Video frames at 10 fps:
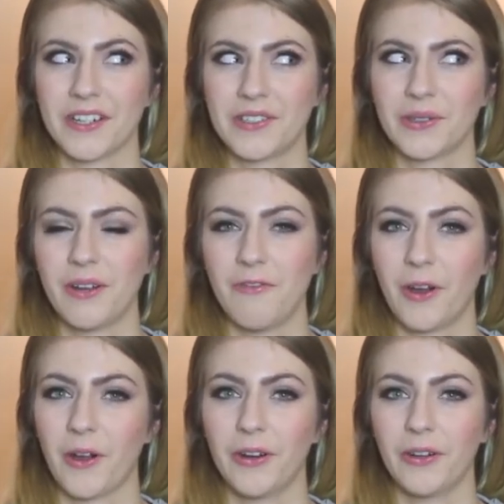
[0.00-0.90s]
I saw it in
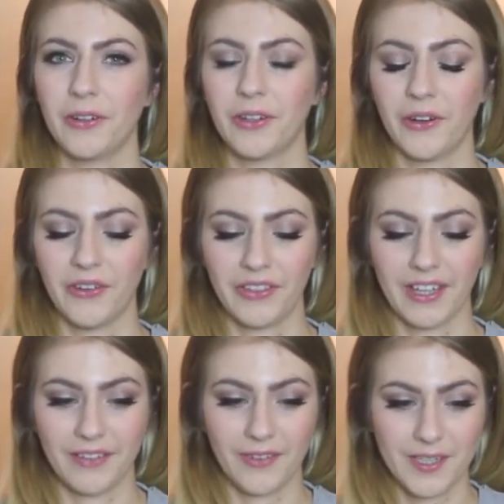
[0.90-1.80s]
Vogue on
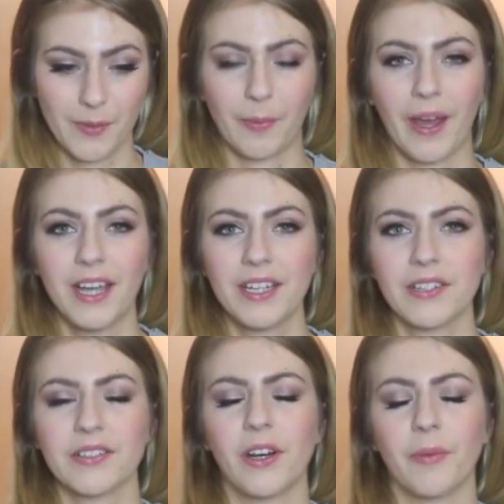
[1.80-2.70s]
the Facebook page,
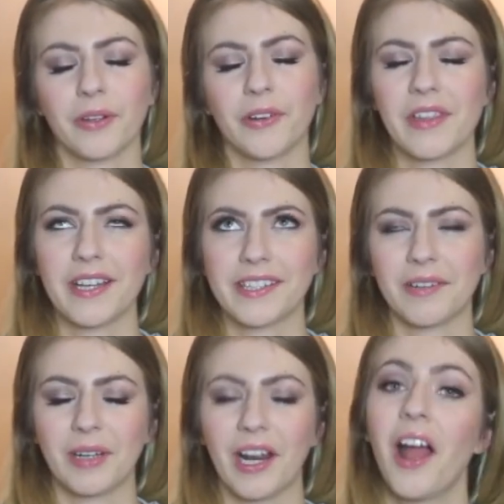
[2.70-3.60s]
and I was like, oh my god, that's
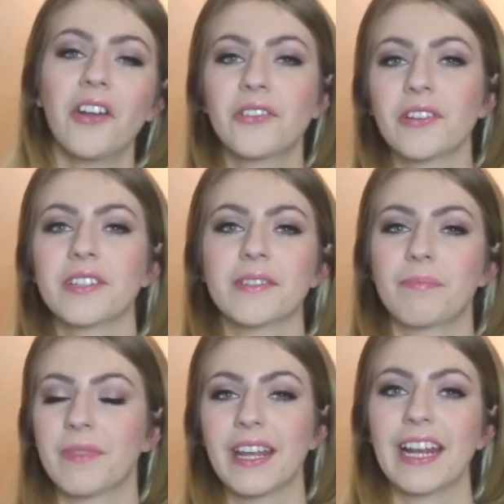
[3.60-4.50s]
gonna be like hundreds
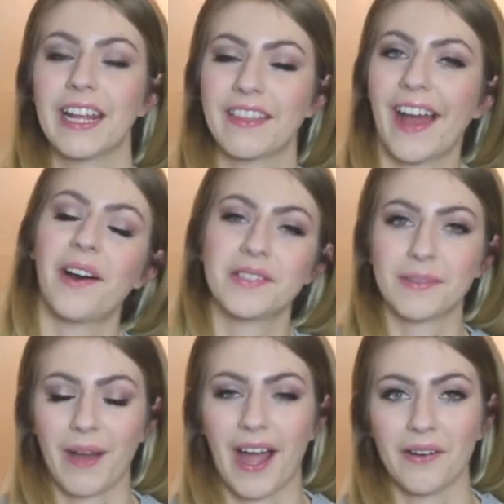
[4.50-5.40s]
of nearly
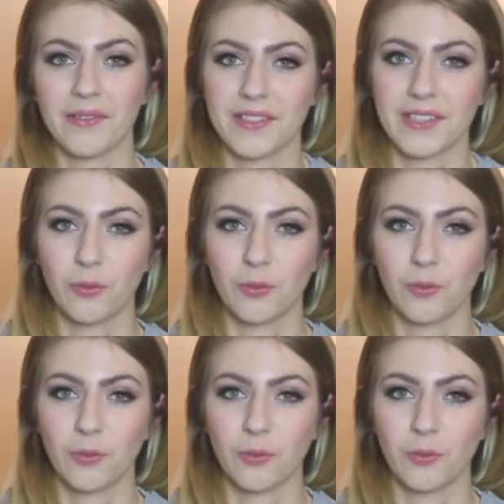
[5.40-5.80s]
£1,000.